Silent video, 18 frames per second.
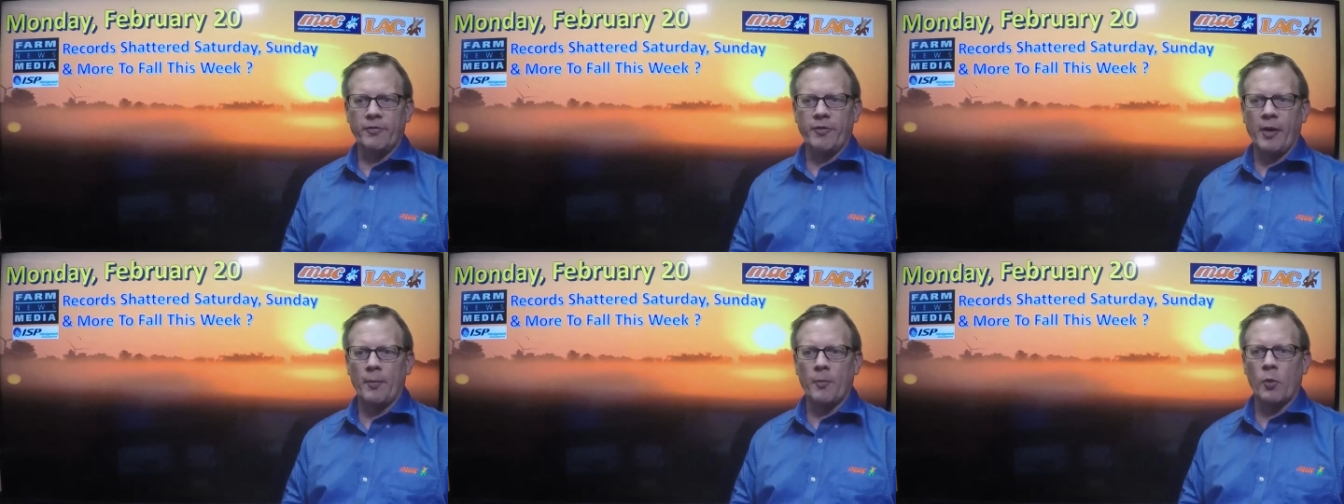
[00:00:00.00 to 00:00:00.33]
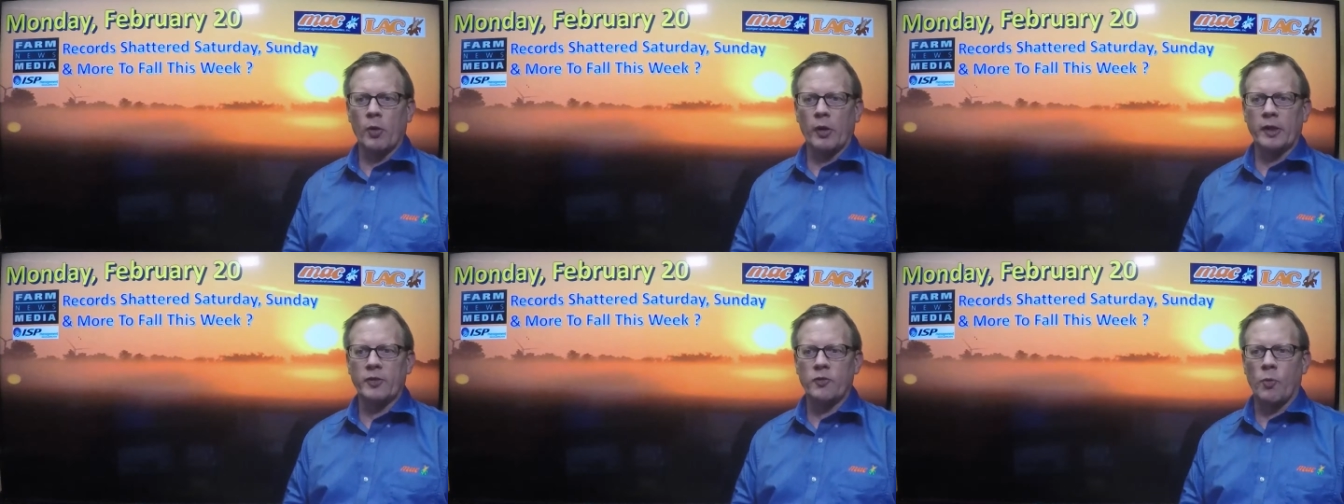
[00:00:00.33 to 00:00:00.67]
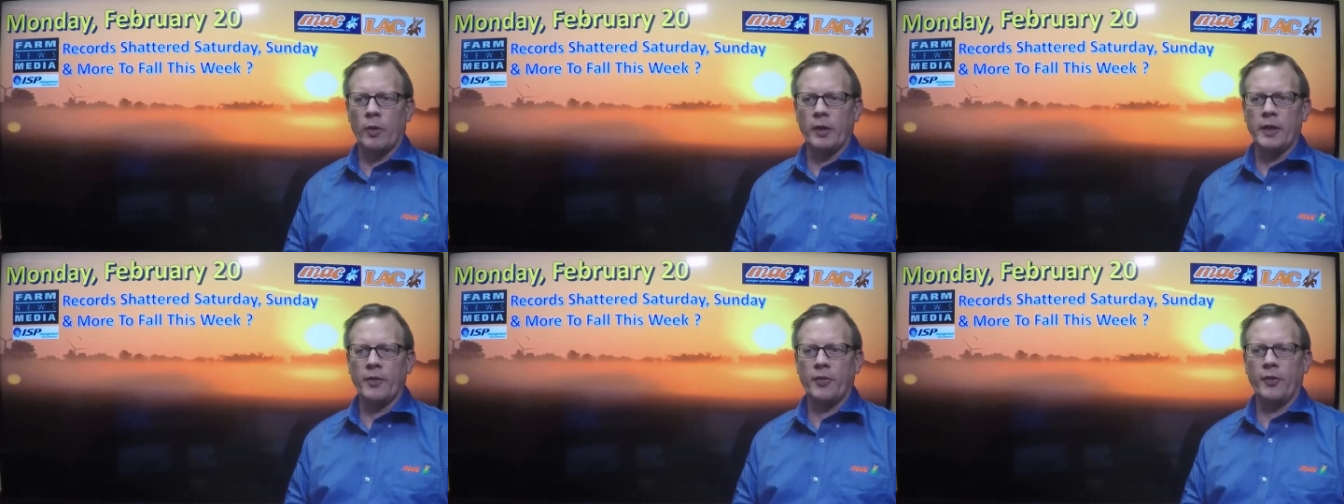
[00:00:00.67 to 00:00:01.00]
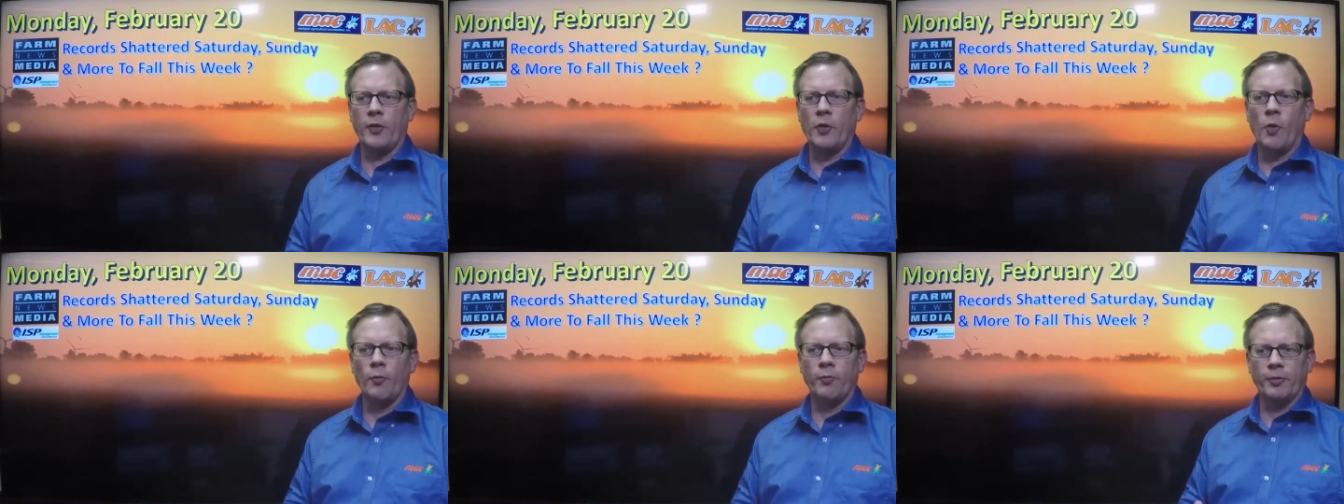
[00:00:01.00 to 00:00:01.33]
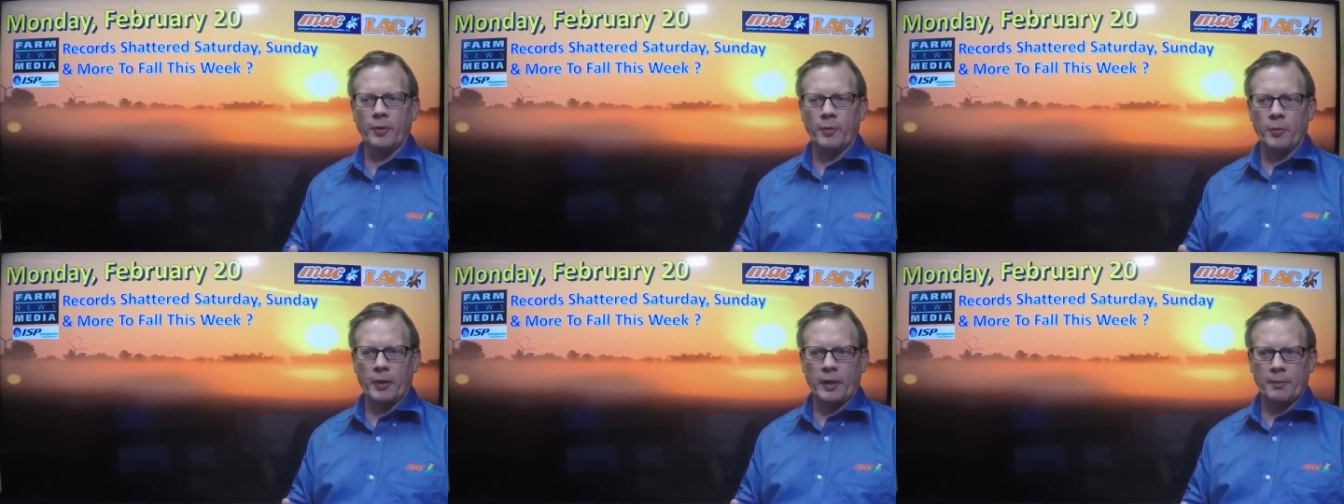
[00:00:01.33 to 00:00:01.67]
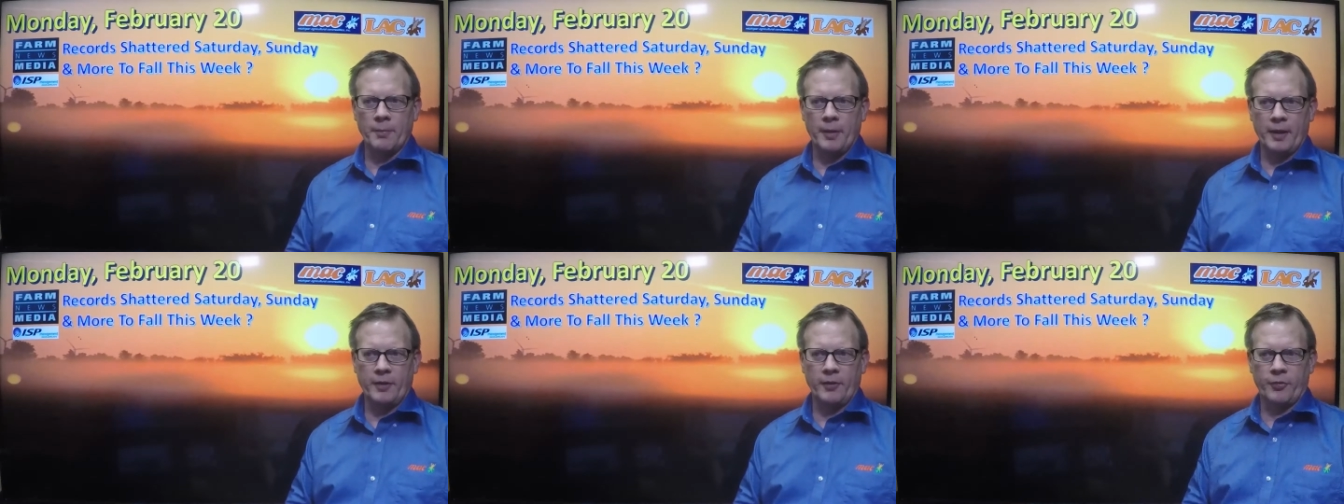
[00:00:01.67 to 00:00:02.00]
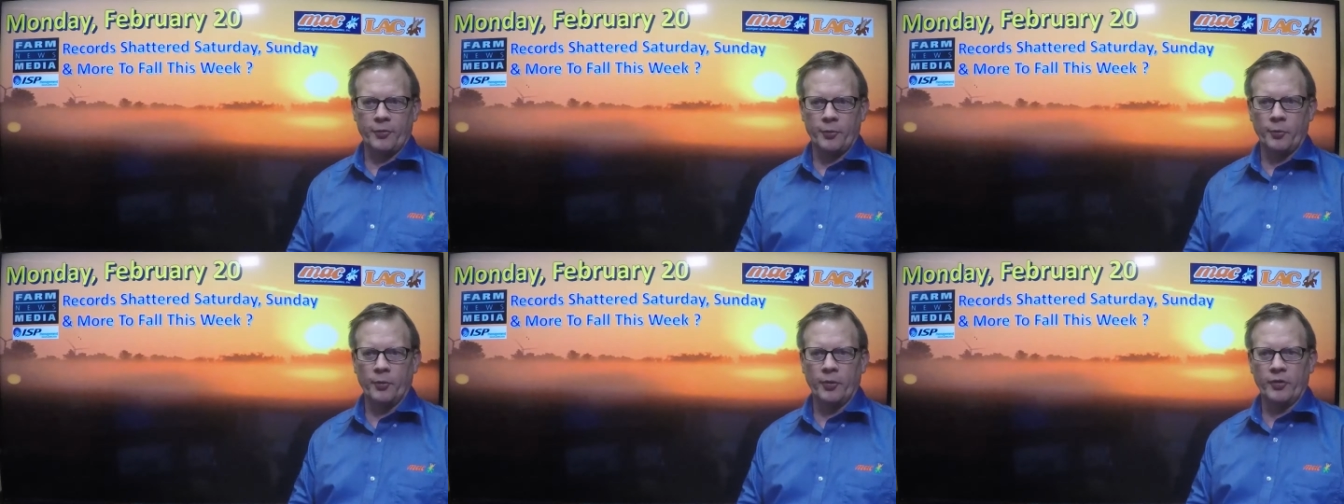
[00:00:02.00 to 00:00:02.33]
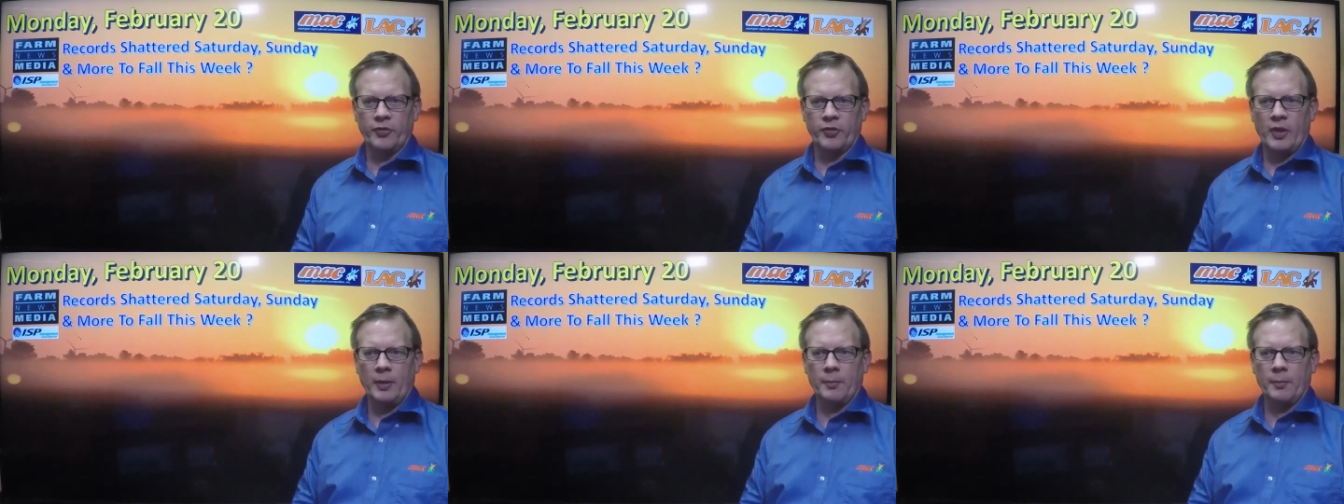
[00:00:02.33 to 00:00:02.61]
February 20th, and hopefully we can make it through this.